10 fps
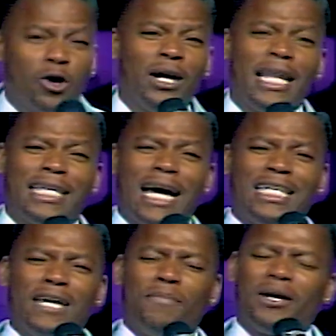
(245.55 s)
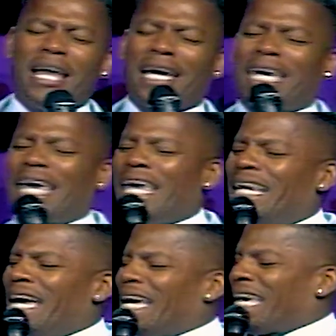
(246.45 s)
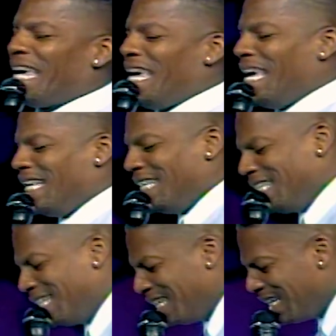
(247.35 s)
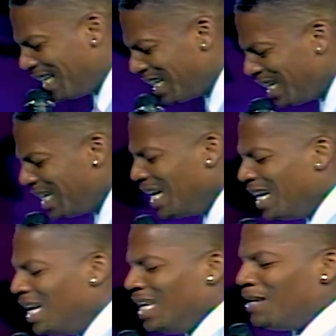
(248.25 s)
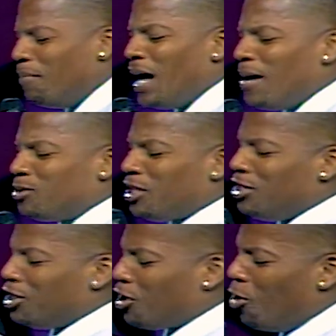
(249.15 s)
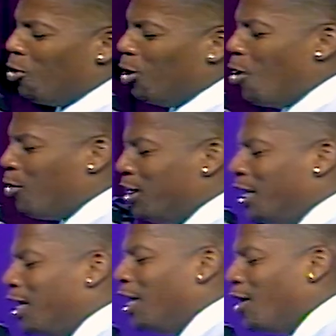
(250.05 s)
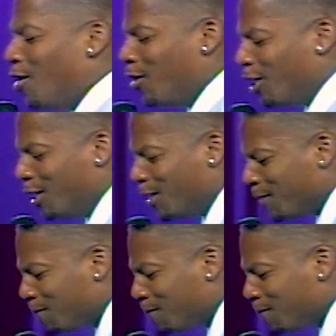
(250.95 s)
of that goddamn belt. I can't. The Bible say just hold on a little longer.